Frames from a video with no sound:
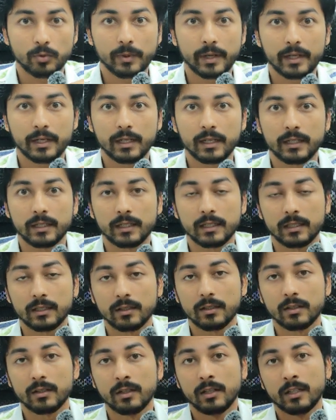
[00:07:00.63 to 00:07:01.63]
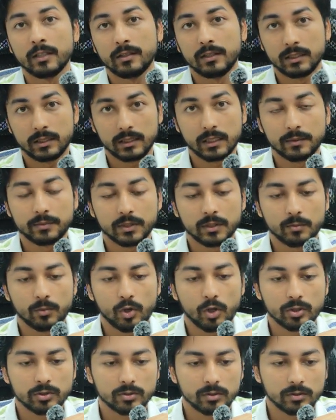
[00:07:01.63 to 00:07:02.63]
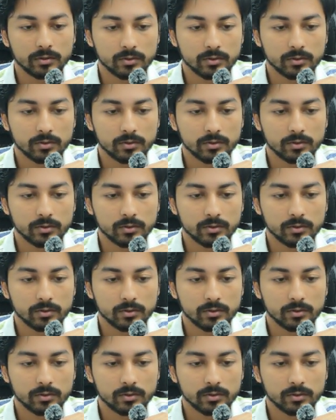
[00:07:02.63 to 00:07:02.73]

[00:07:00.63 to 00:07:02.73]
provide it in the description box